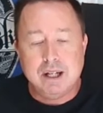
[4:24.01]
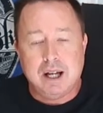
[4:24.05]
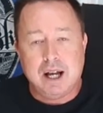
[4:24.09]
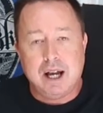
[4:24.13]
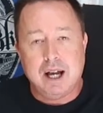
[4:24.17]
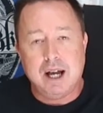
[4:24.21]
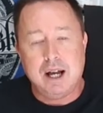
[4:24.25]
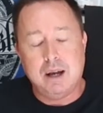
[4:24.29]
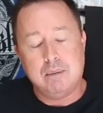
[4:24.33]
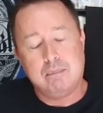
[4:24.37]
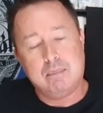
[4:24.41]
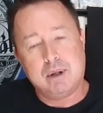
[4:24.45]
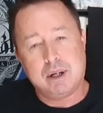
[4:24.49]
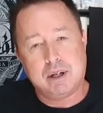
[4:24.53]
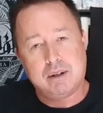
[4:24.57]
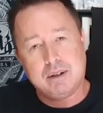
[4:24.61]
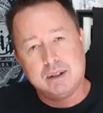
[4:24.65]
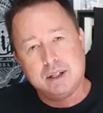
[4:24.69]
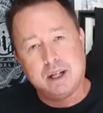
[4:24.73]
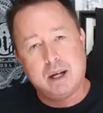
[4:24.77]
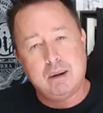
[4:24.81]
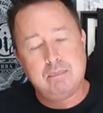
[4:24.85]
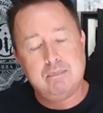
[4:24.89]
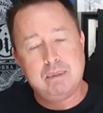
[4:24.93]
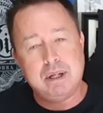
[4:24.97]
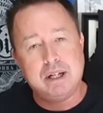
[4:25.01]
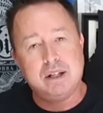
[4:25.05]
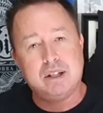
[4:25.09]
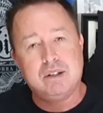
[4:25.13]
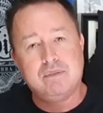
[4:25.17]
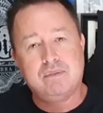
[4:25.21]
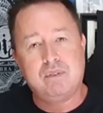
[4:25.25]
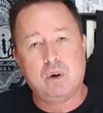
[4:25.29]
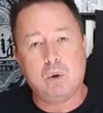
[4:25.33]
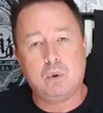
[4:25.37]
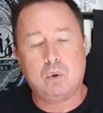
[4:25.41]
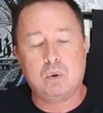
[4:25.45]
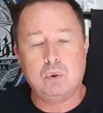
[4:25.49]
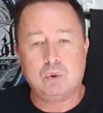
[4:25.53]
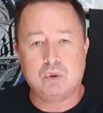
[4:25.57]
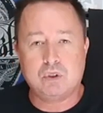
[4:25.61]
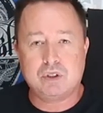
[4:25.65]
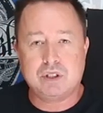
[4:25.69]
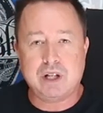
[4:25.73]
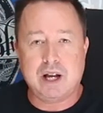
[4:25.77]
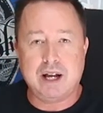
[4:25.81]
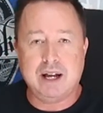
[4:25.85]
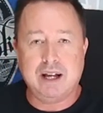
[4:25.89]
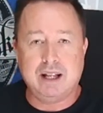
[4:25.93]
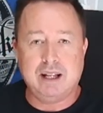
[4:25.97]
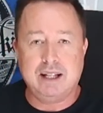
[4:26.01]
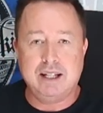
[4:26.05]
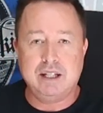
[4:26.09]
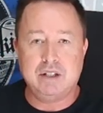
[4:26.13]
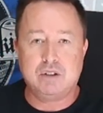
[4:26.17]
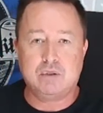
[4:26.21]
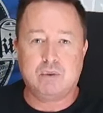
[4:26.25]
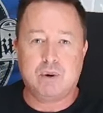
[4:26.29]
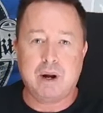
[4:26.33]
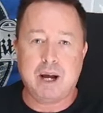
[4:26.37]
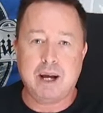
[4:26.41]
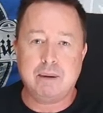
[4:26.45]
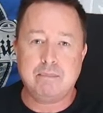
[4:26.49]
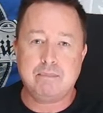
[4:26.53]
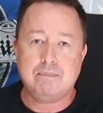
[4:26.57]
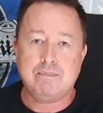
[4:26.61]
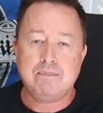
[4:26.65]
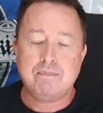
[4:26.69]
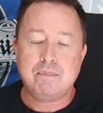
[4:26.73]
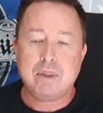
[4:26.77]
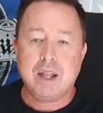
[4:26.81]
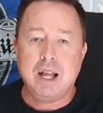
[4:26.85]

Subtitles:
but a bit of the vocal style is rap.